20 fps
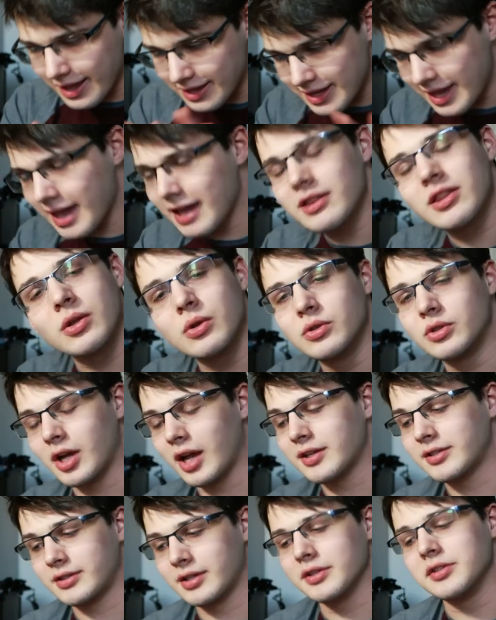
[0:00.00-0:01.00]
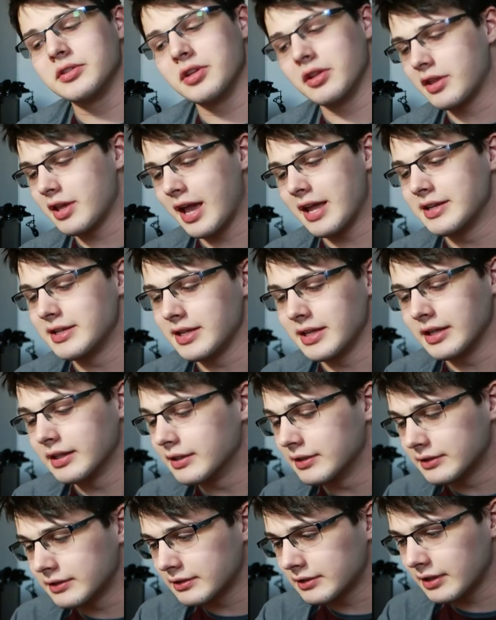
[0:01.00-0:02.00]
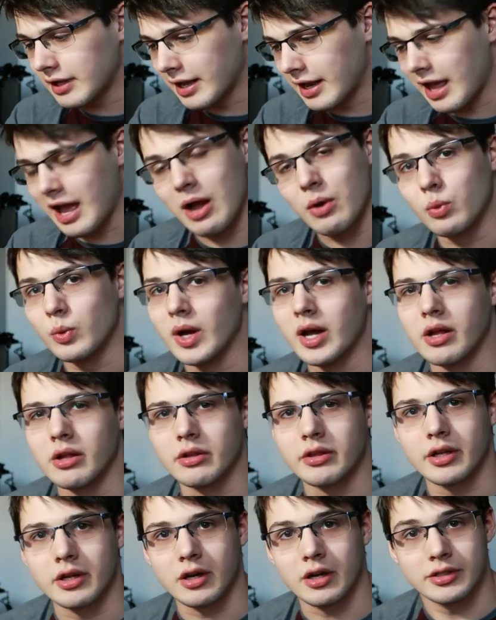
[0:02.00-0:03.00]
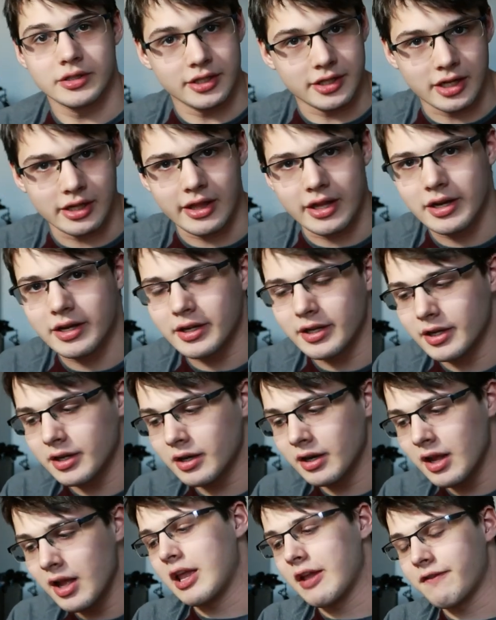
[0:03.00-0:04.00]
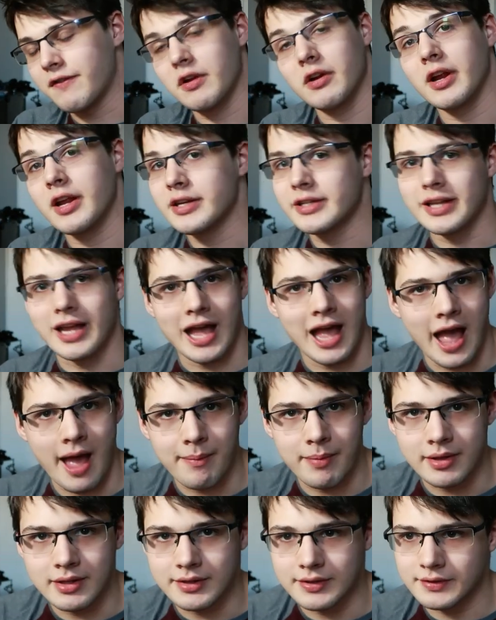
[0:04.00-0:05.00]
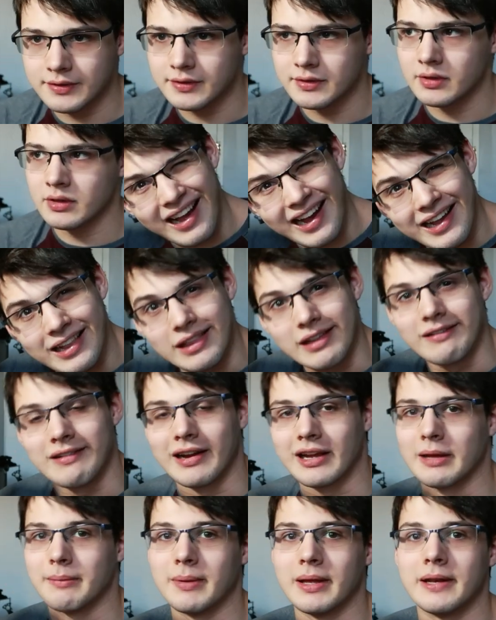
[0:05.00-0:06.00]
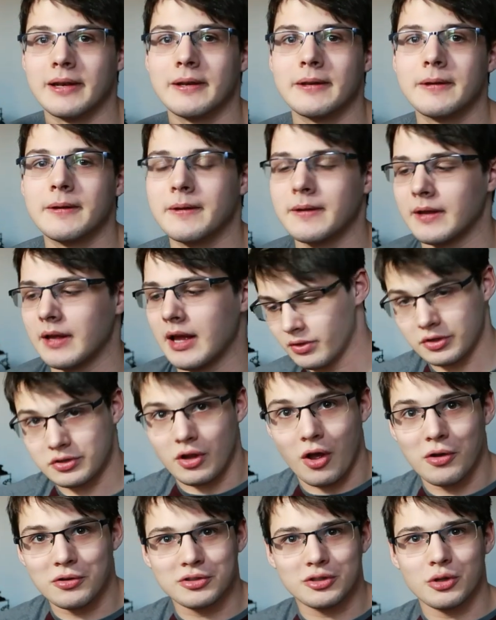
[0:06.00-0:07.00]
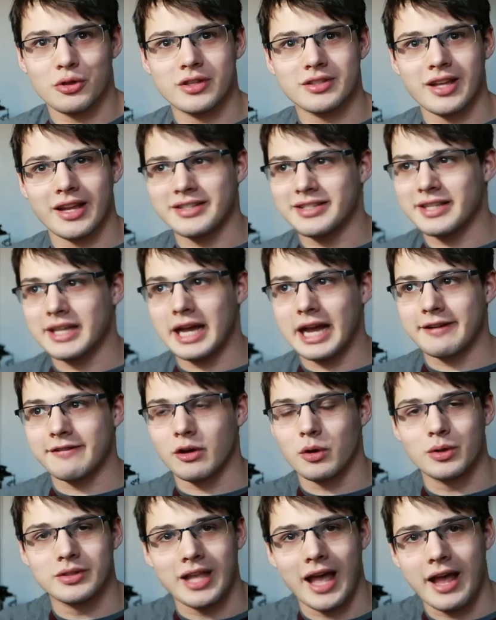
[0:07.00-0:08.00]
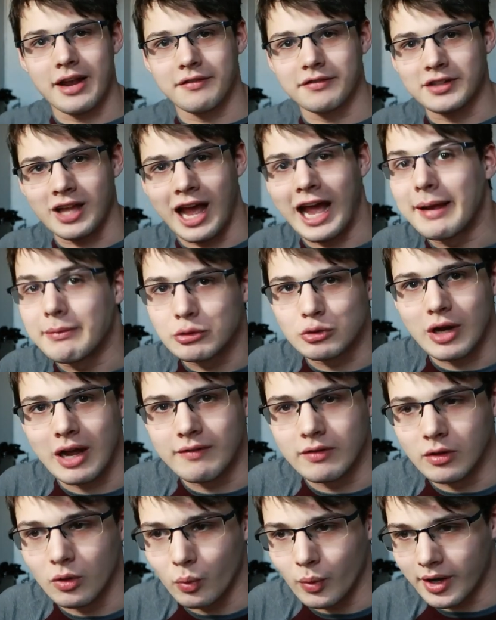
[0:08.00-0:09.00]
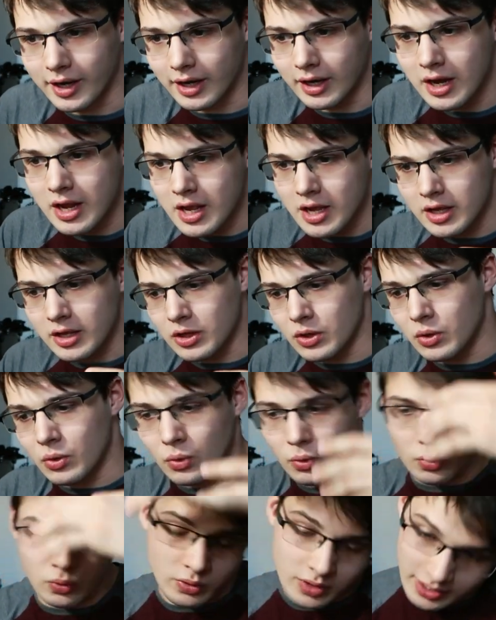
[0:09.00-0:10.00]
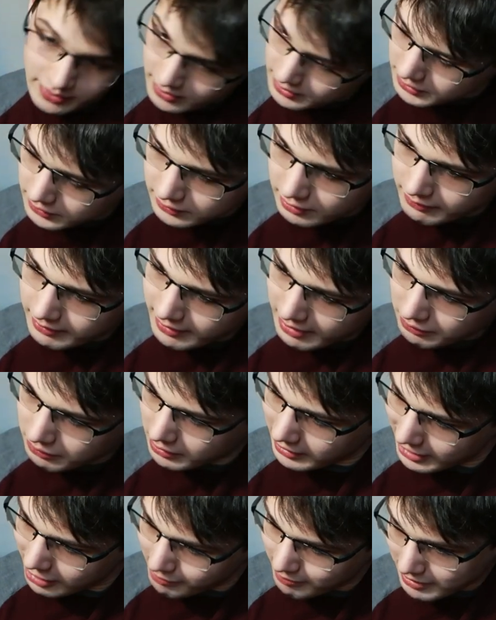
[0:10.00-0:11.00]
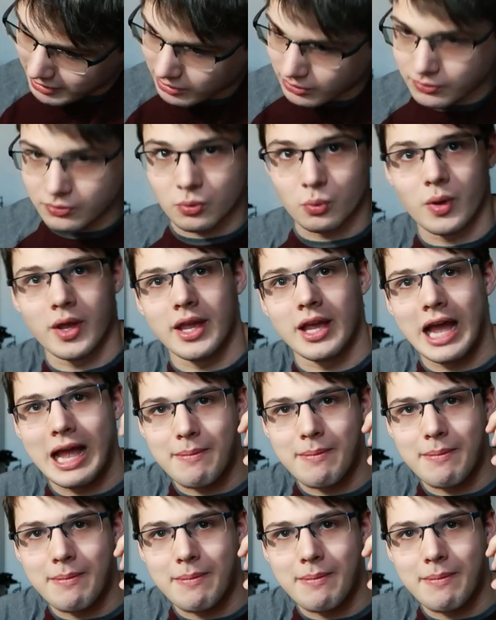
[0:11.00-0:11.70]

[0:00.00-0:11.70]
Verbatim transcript: I can't do justice to the ideas and how well they're articulated here. If you're into habits, highly recommend. There's also this idea I've always had of time travel, where you, and this is something that really helped me lose weight.